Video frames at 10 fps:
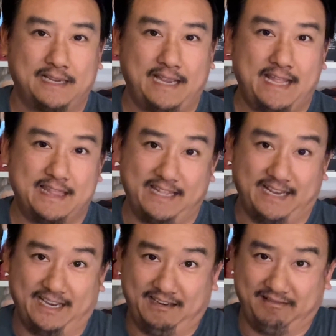And
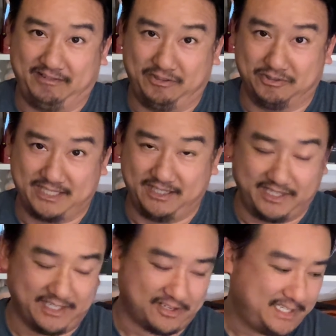then you'll see all the
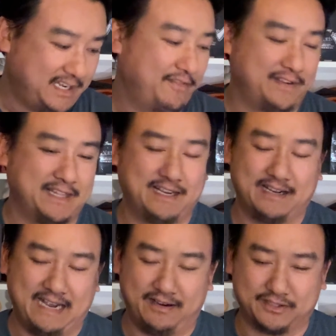other stuff. And then
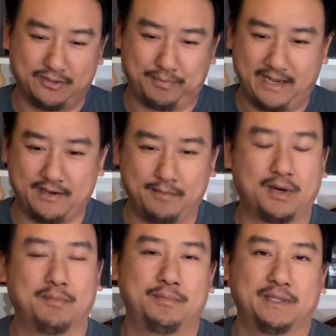I also plan on
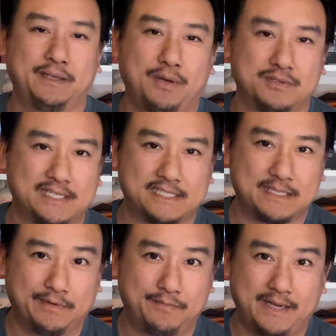probably posting some
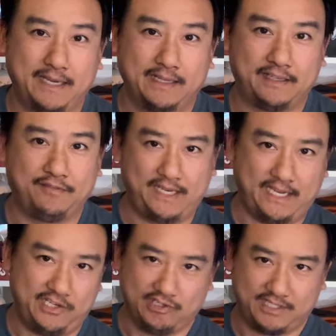of my like
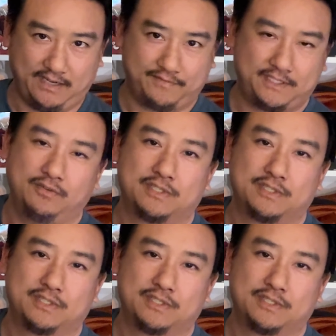vacation stuff too.